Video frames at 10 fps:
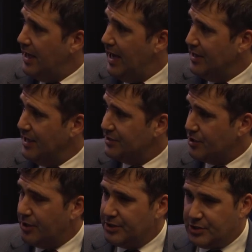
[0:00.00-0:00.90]
and they
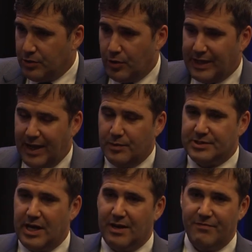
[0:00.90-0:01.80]
started to look
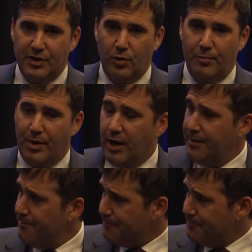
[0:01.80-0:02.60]
outside of the old mine.